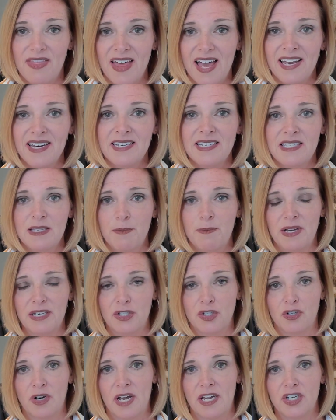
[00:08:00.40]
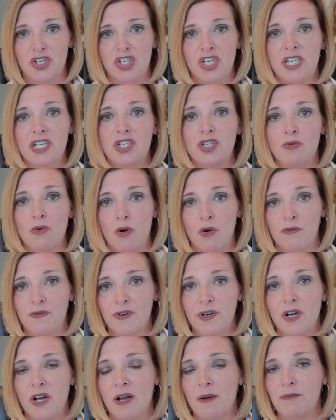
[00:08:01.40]
That is the best strategy to
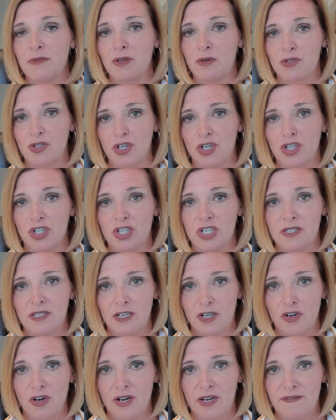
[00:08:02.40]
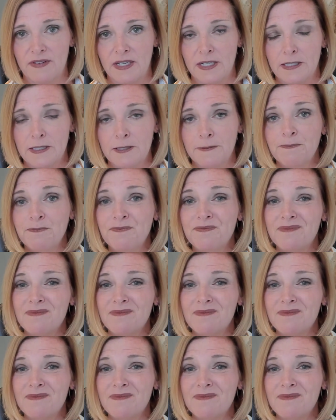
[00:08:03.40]
overcome those urges and cravings.